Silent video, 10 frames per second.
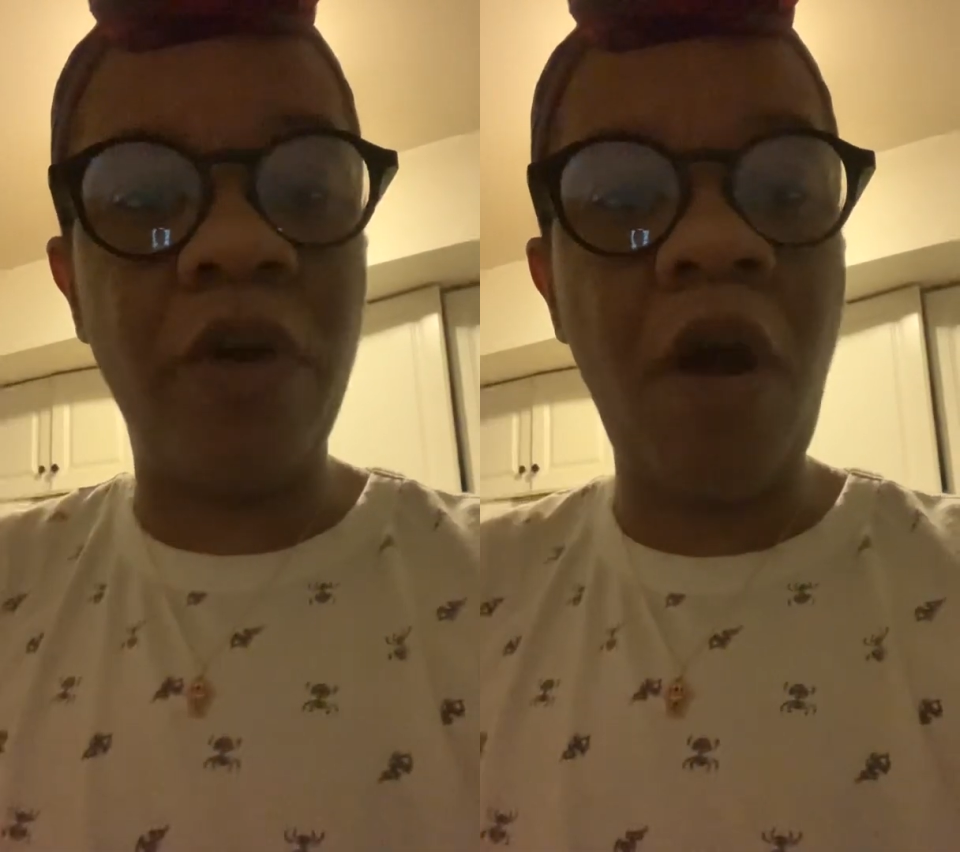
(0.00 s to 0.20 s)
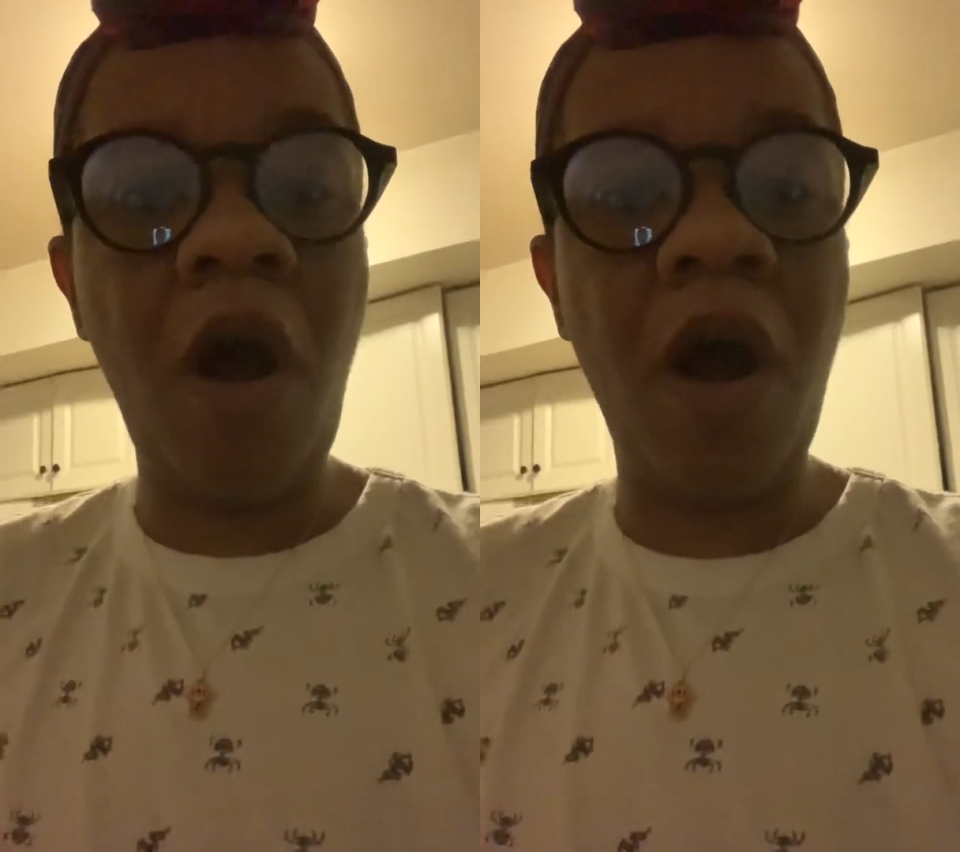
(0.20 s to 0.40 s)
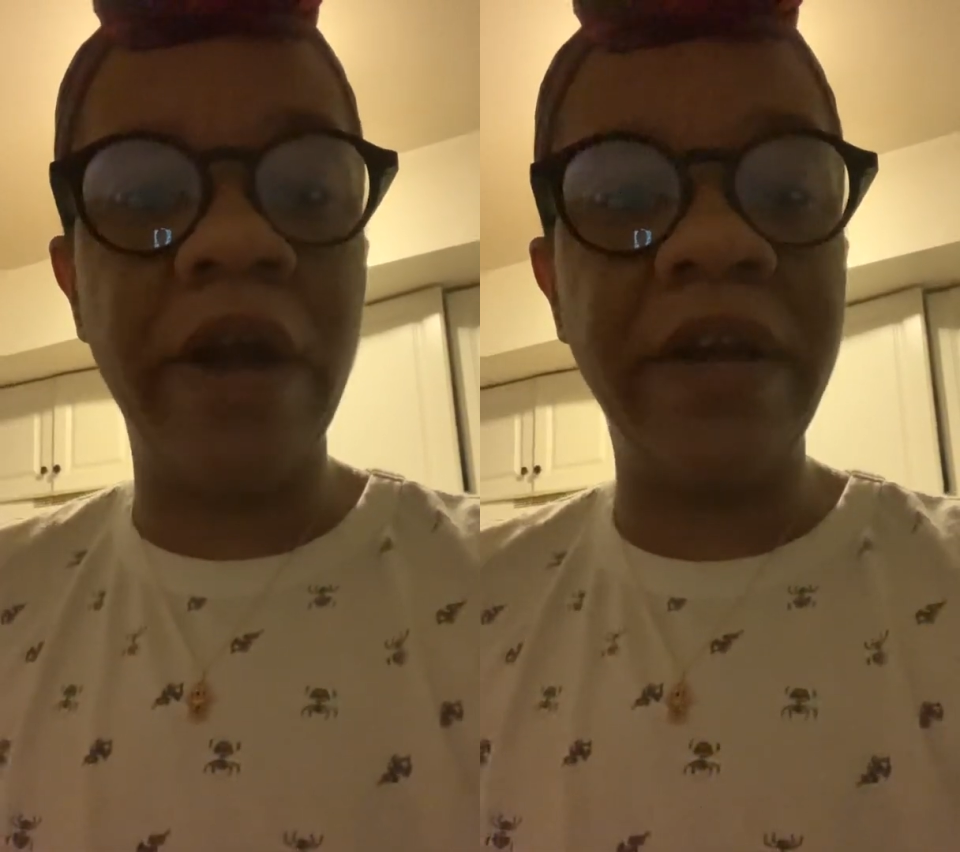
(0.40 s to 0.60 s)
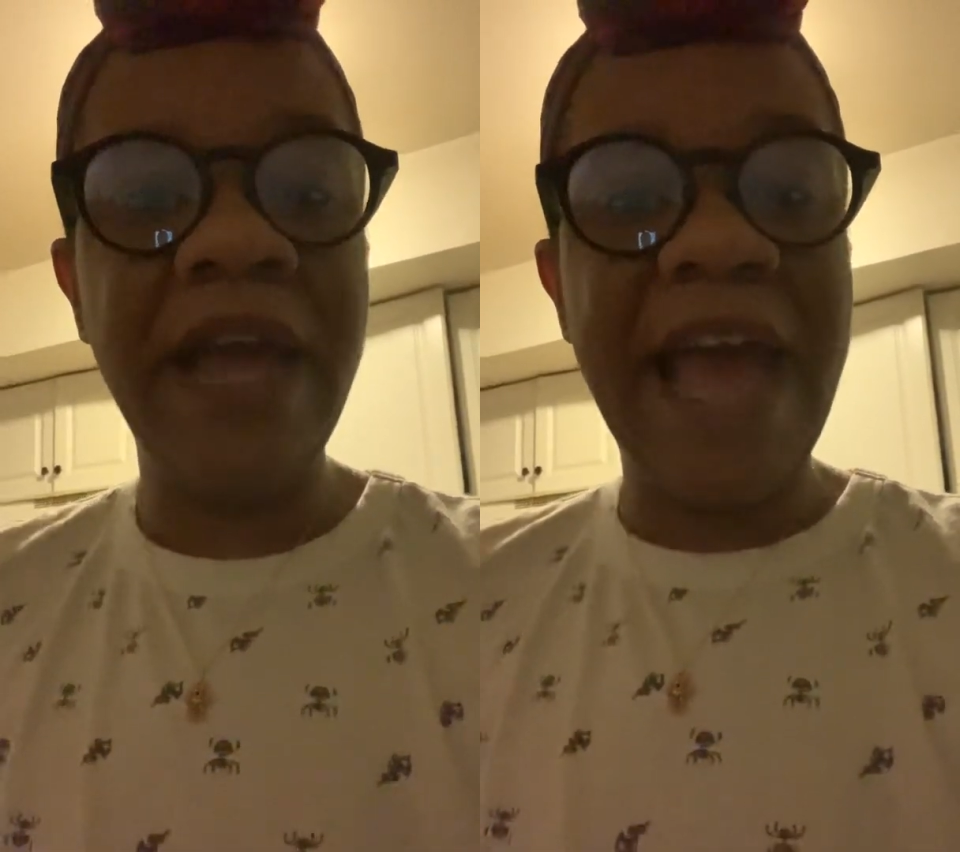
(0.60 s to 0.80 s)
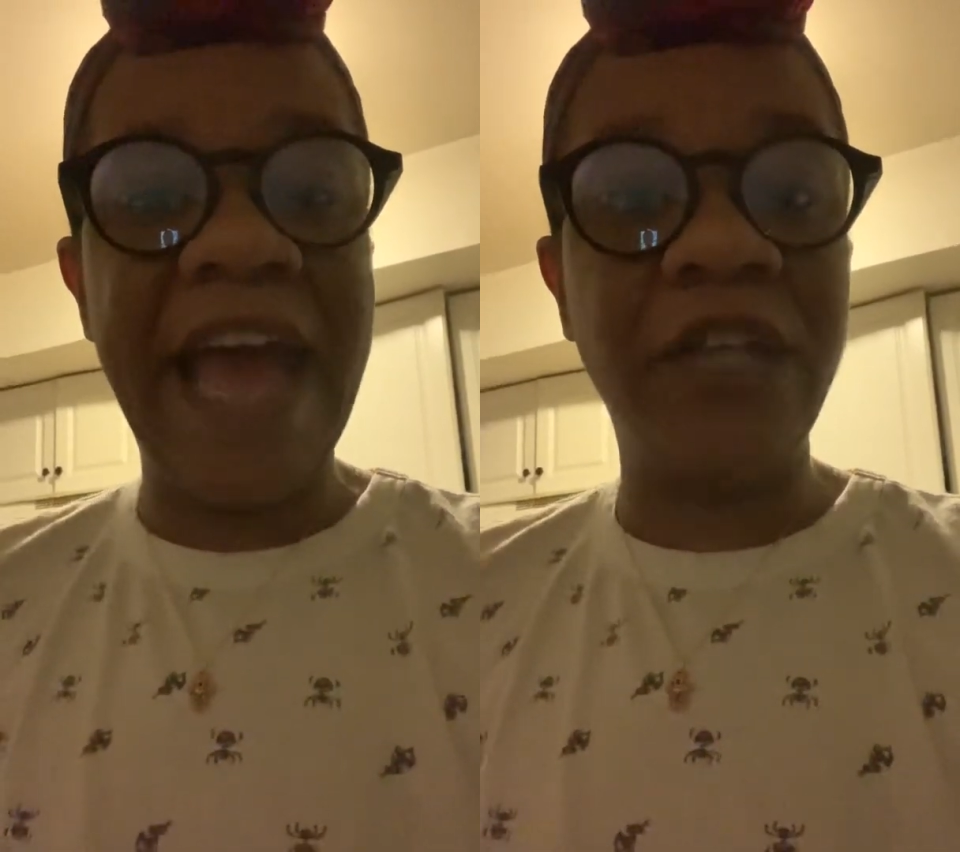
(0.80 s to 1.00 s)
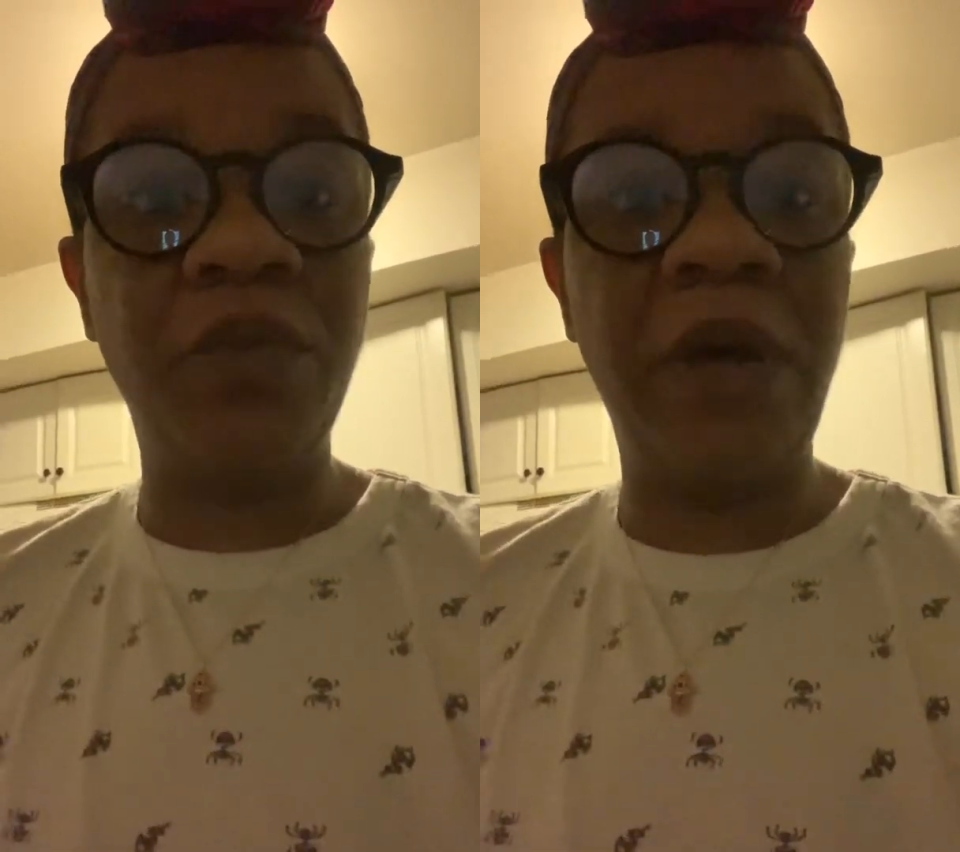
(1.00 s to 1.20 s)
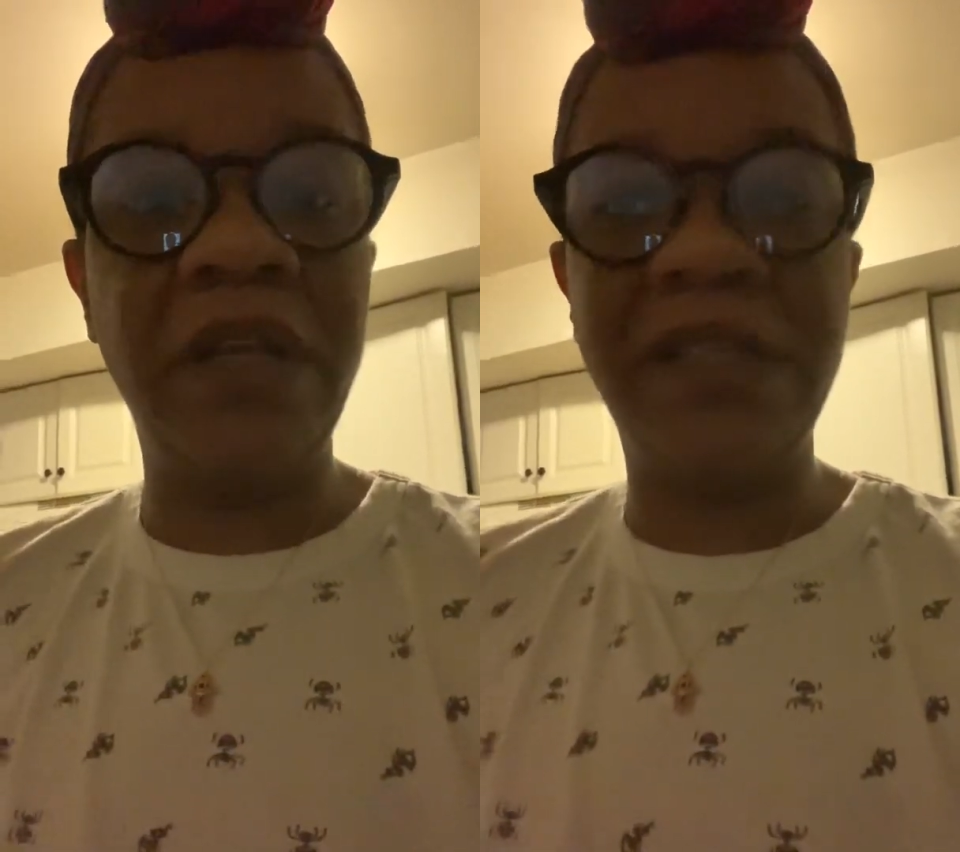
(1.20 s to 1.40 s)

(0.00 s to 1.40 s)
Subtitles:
heart as well as